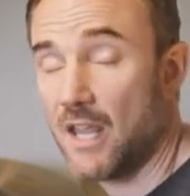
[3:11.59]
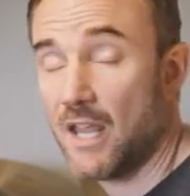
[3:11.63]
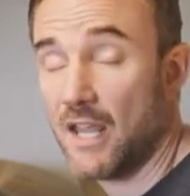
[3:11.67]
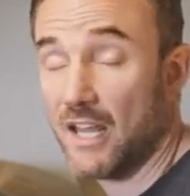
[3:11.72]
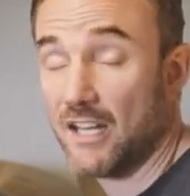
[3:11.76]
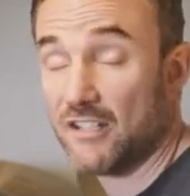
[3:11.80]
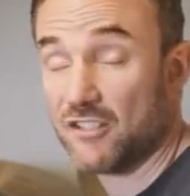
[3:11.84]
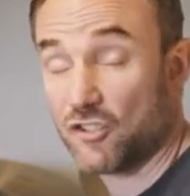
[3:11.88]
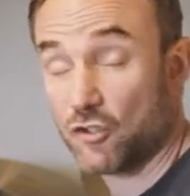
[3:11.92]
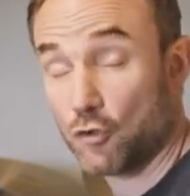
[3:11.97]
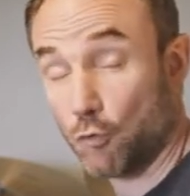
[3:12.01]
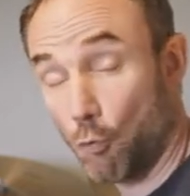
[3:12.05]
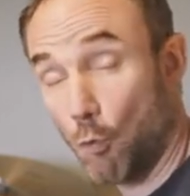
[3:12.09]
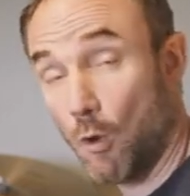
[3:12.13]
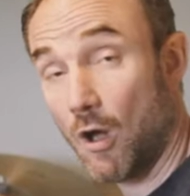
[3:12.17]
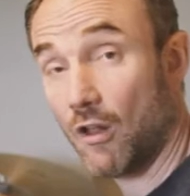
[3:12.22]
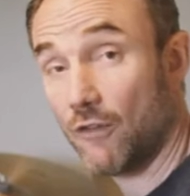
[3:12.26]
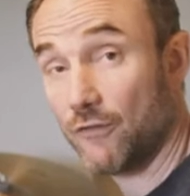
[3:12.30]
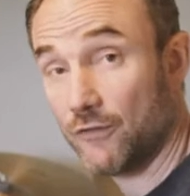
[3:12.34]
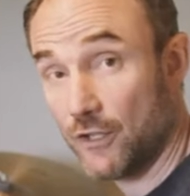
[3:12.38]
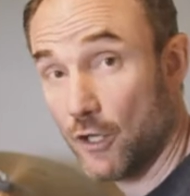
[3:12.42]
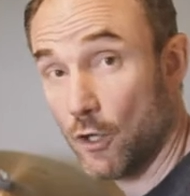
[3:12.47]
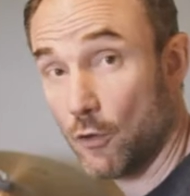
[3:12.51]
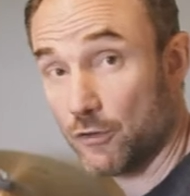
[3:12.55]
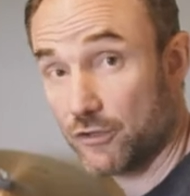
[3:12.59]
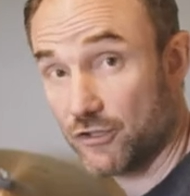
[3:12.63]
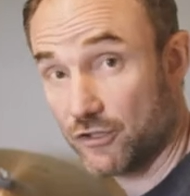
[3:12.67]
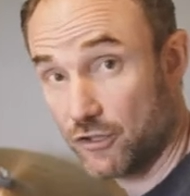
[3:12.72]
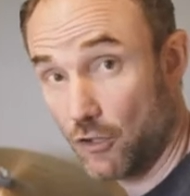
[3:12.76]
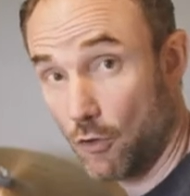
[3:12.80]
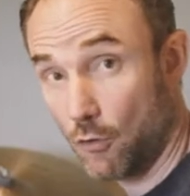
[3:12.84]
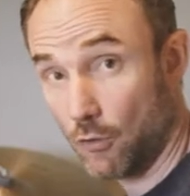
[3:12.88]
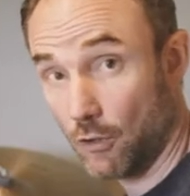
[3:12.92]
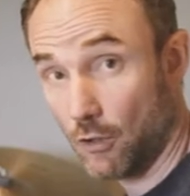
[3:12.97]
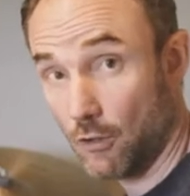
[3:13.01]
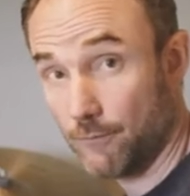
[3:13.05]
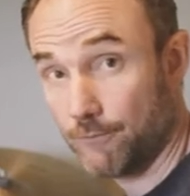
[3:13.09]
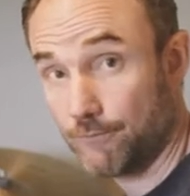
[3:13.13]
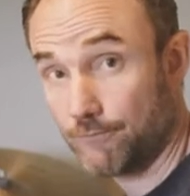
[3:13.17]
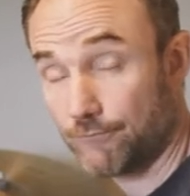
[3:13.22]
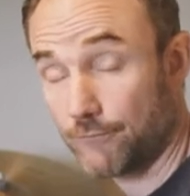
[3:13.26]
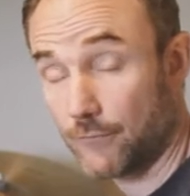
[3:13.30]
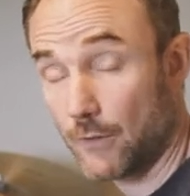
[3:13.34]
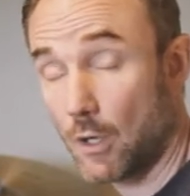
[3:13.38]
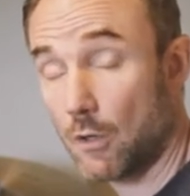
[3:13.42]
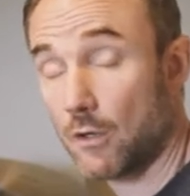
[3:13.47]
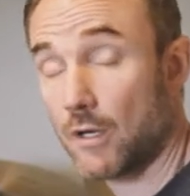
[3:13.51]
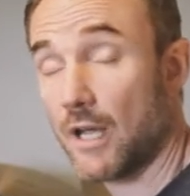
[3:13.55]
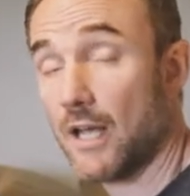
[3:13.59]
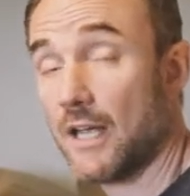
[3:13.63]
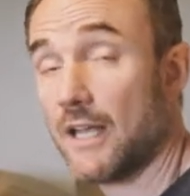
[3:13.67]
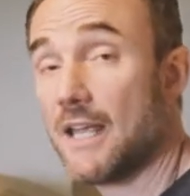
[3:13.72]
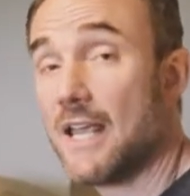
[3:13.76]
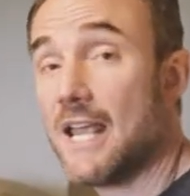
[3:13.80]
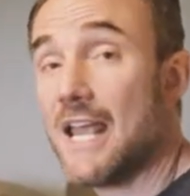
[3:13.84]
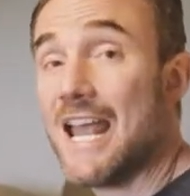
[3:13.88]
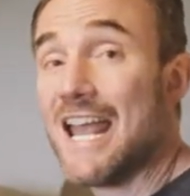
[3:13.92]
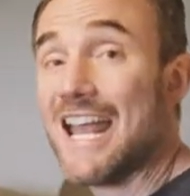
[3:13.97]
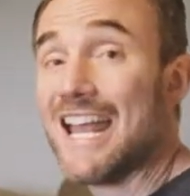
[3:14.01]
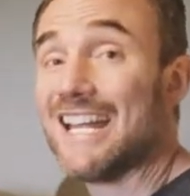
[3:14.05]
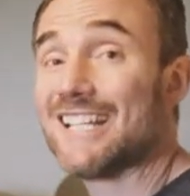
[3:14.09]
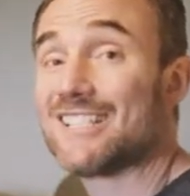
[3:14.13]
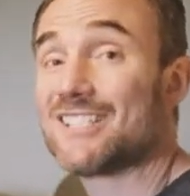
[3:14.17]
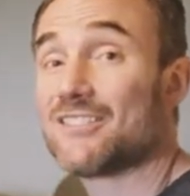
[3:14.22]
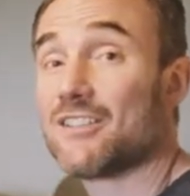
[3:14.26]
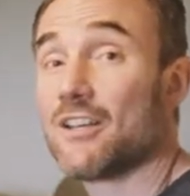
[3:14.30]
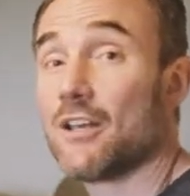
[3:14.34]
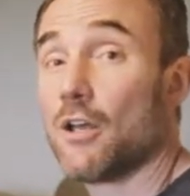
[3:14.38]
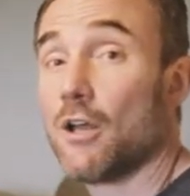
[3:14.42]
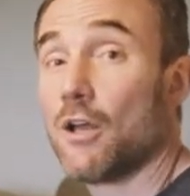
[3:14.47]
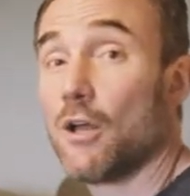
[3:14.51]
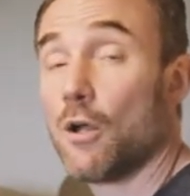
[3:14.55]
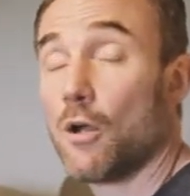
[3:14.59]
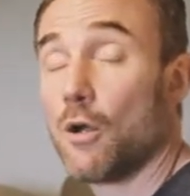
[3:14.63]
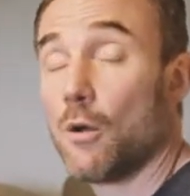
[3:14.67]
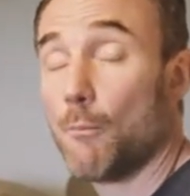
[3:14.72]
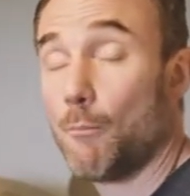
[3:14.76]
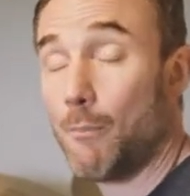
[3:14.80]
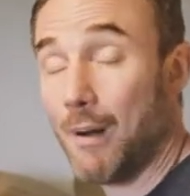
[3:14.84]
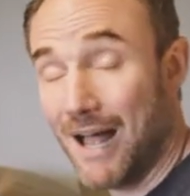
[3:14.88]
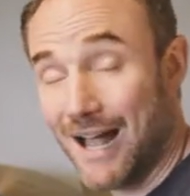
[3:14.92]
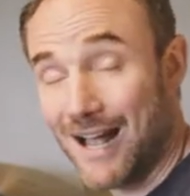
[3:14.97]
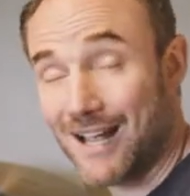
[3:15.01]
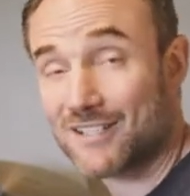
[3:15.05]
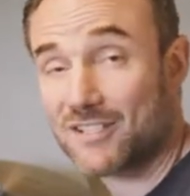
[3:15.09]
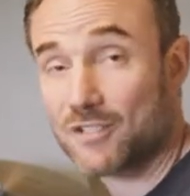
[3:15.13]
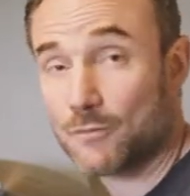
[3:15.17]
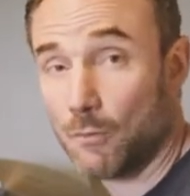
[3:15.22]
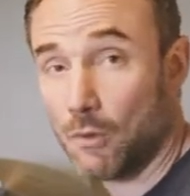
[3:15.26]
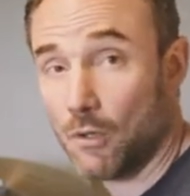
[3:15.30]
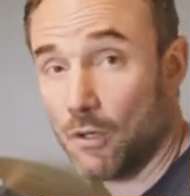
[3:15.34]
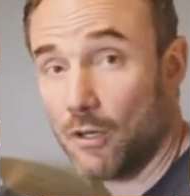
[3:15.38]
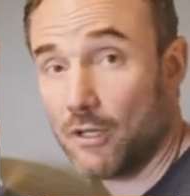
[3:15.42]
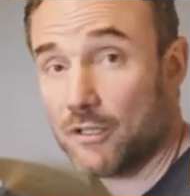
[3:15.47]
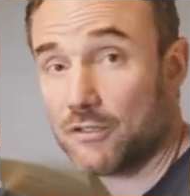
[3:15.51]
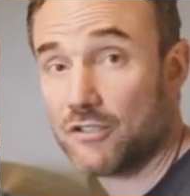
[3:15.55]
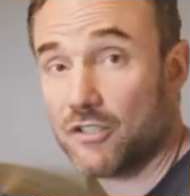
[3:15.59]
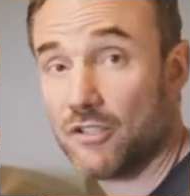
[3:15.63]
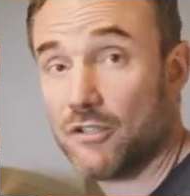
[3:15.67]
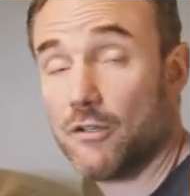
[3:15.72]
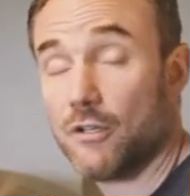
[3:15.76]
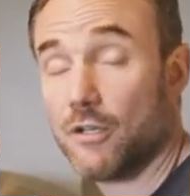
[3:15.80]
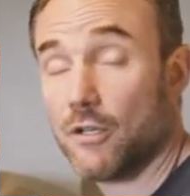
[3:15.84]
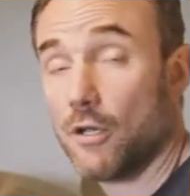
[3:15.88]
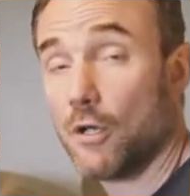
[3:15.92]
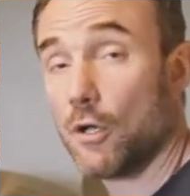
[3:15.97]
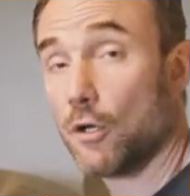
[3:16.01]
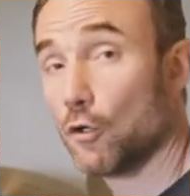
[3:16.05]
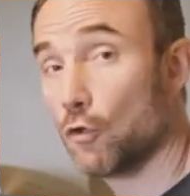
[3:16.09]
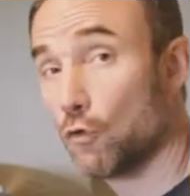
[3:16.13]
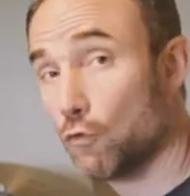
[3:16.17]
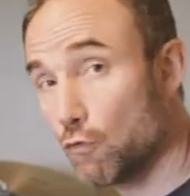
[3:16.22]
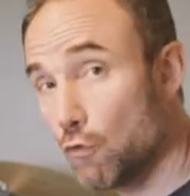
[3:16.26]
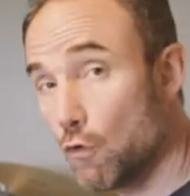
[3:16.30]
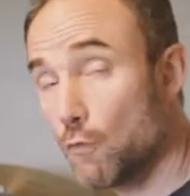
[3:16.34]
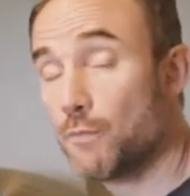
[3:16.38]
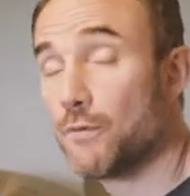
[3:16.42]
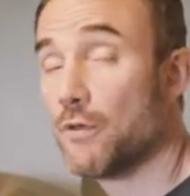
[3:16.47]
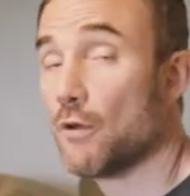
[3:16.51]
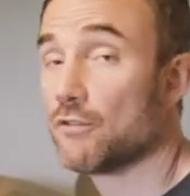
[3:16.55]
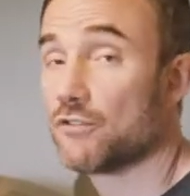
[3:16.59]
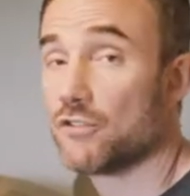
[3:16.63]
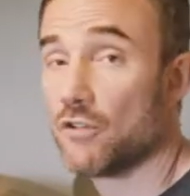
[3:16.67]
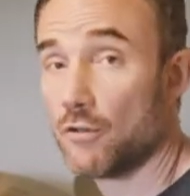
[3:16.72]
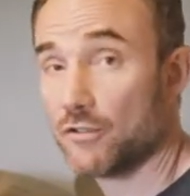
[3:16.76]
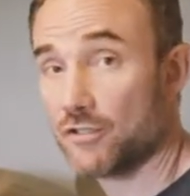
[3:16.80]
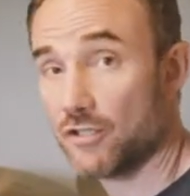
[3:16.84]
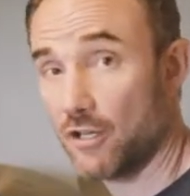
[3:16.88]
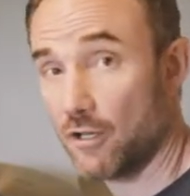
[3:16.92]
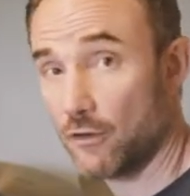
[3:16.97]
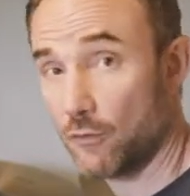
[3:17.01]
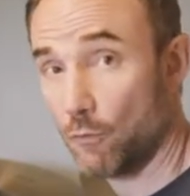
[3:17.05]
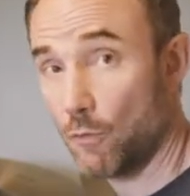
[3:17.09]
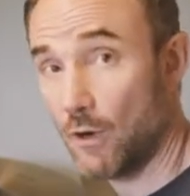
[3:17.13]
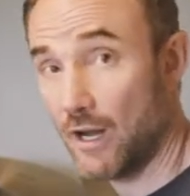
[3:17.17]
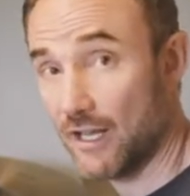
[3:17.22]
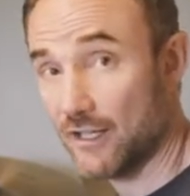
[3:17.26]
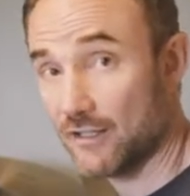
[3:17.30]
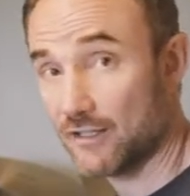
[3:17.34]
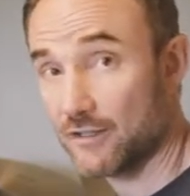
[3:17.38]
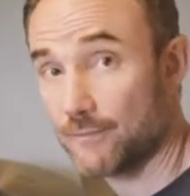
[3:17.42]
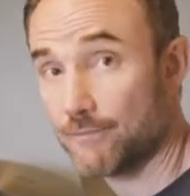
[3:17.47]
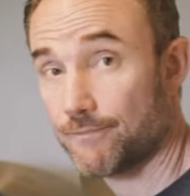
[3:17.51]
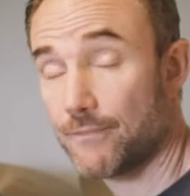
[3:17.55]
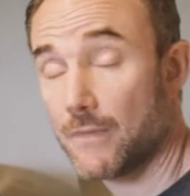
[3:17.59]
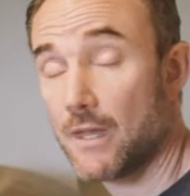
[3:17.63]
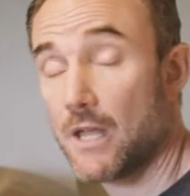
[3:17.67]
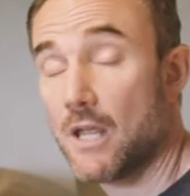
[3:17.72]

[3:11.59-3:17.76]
It's 12 notes total, okay? It's possible to group those notes in other ways.